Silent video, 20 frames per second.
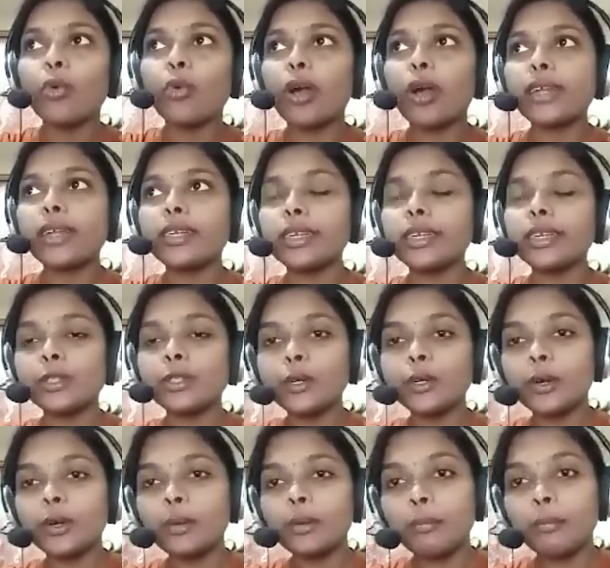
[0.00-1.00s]
what are
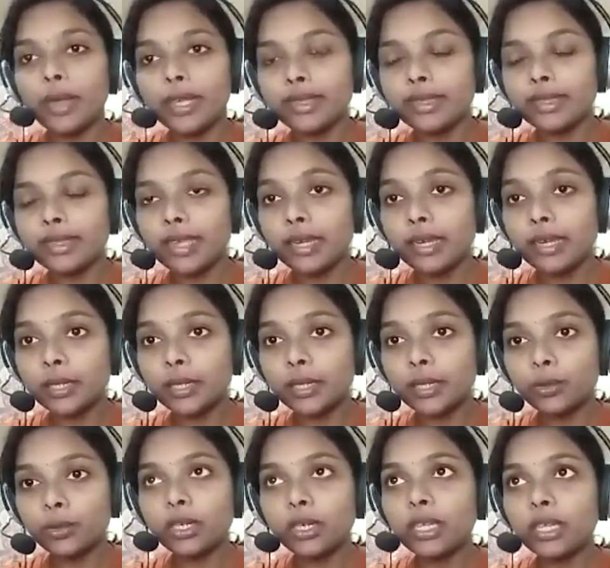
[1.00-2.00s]
the basic
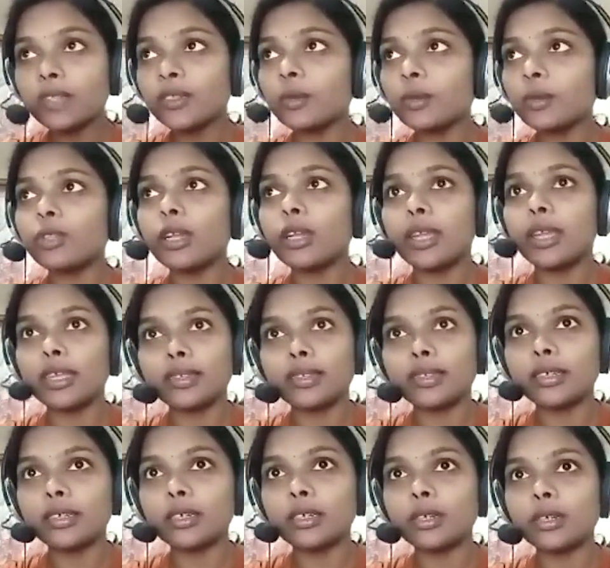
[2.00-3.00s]
duties of the
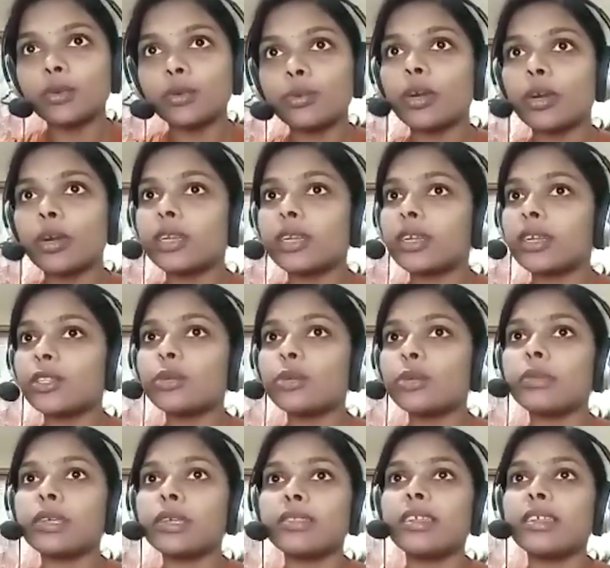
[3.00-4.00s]
lessor, what are the
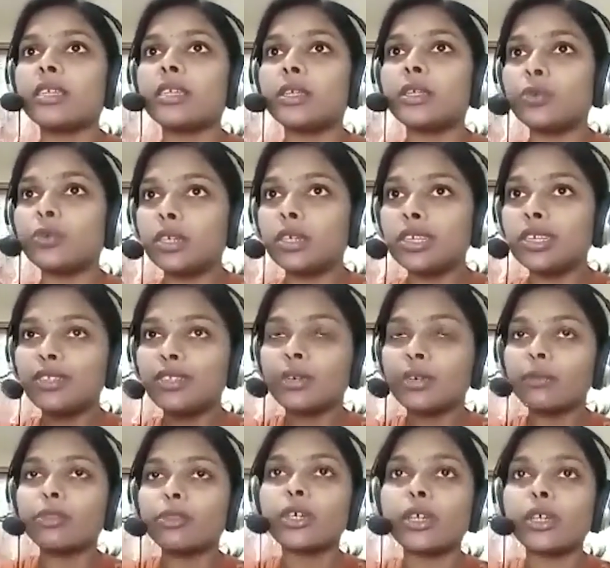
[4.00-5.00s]
basic duties
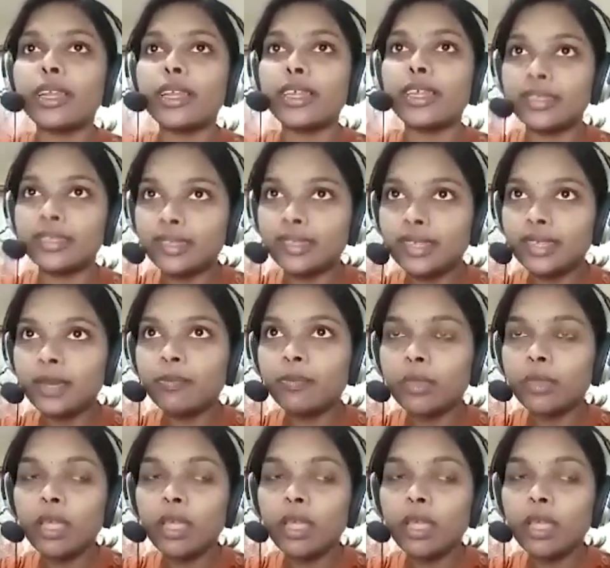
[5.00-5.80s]
of the lessee,